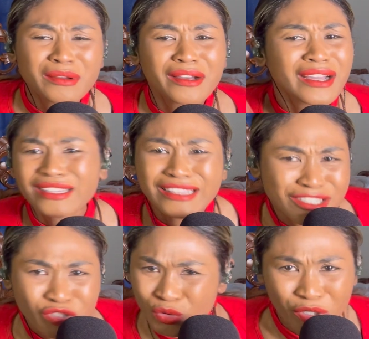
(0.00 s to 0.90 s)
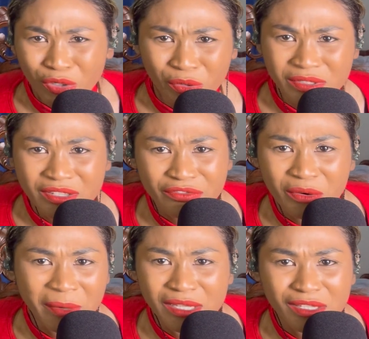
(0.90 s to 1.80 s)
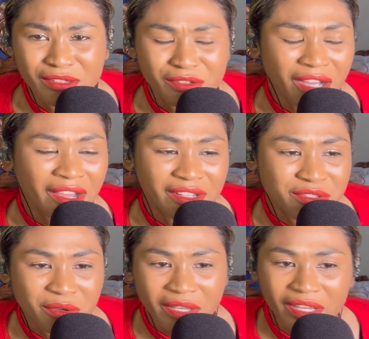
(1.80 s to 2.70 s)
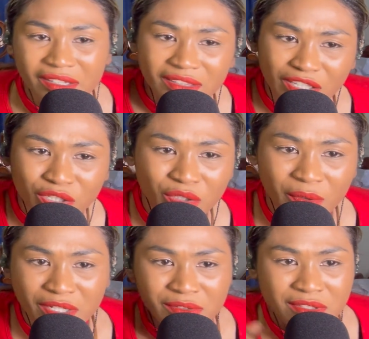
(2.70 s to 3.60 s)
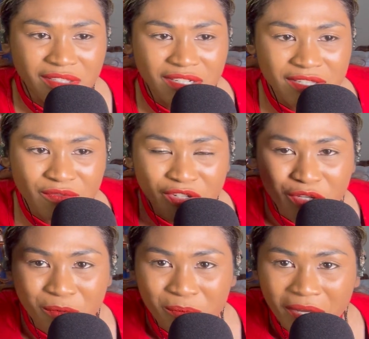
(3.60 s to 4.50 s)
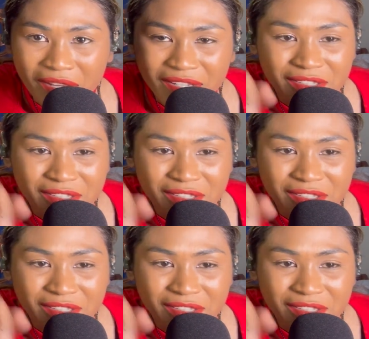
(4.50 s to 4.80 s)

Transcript: at least sugarcoat it for my eyes, okay? Thank you, and I'll see you in the next video. Bye.